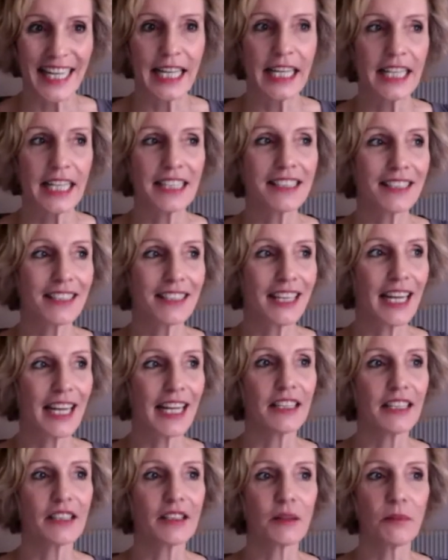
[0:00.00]
it's
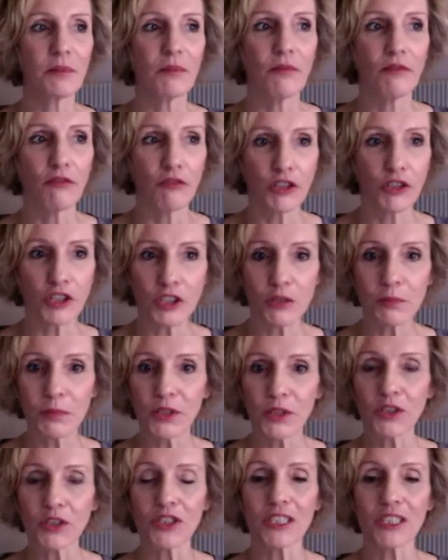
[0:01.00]
a first
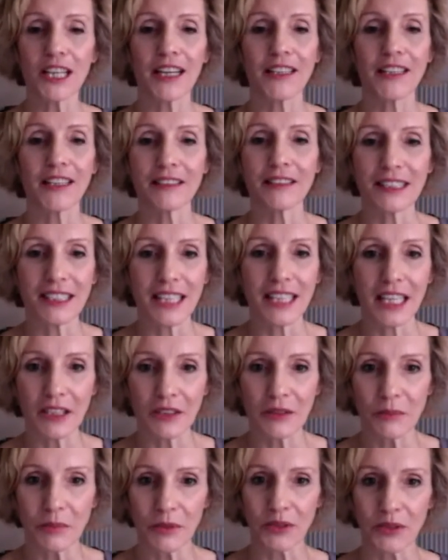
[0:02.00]
person and a
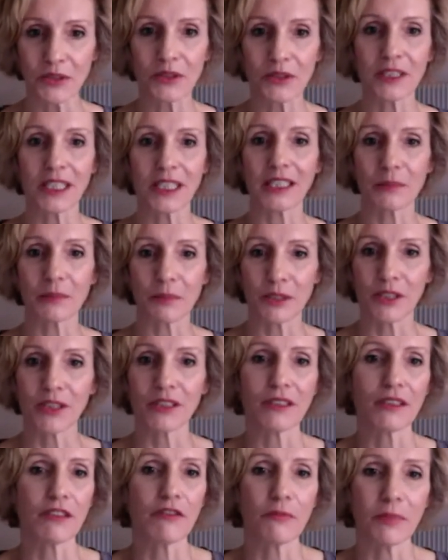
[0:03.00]
second person
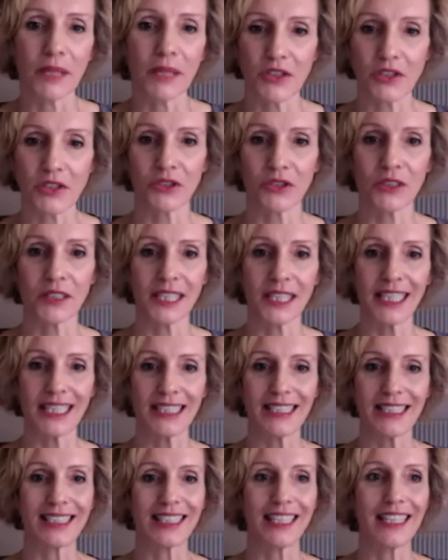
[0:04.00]
experience of pleasure.
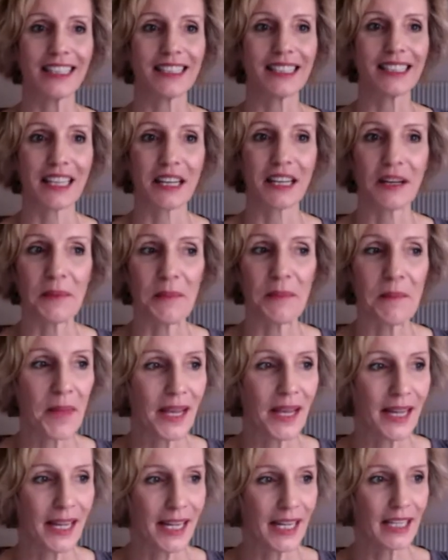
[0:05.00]
It's a
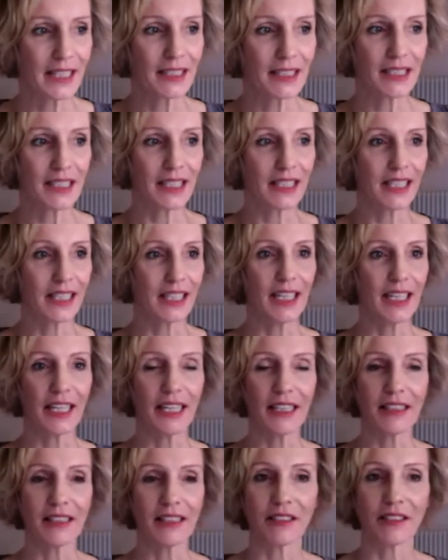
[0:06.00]

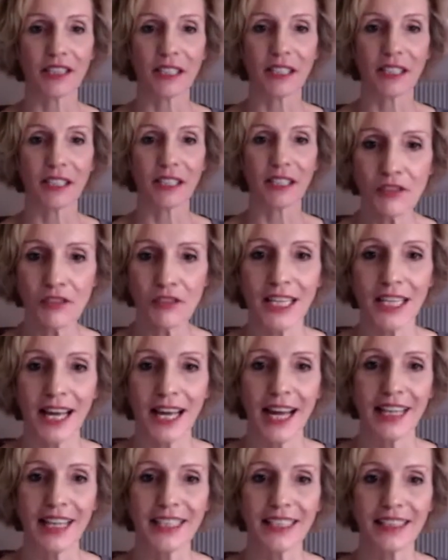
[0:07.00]
gift,
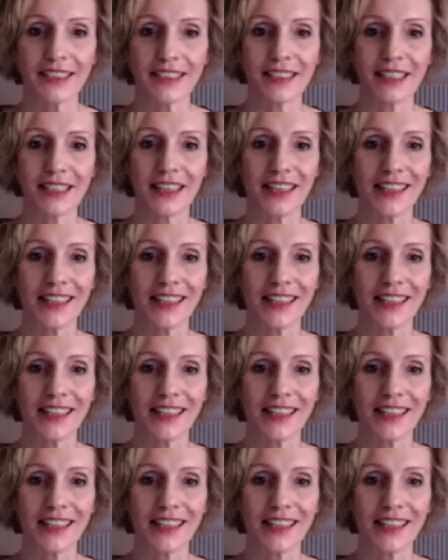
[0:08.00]
and it's